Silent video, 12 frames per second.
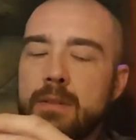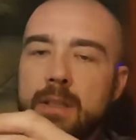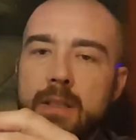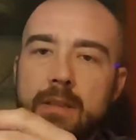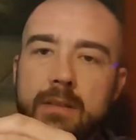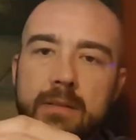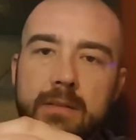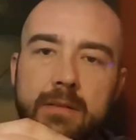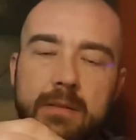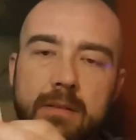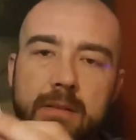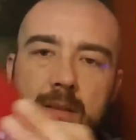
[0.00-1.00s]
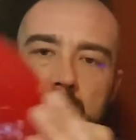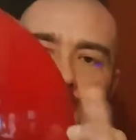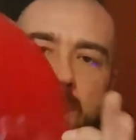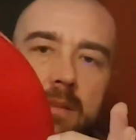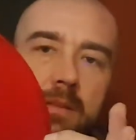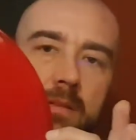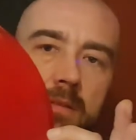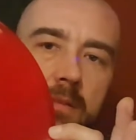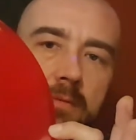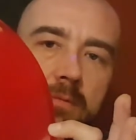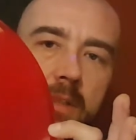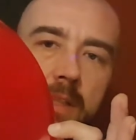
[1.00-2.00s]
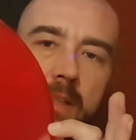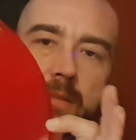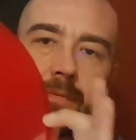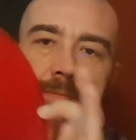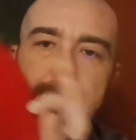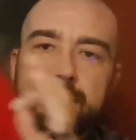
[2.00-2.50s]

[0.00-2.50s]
yeah, they're on red.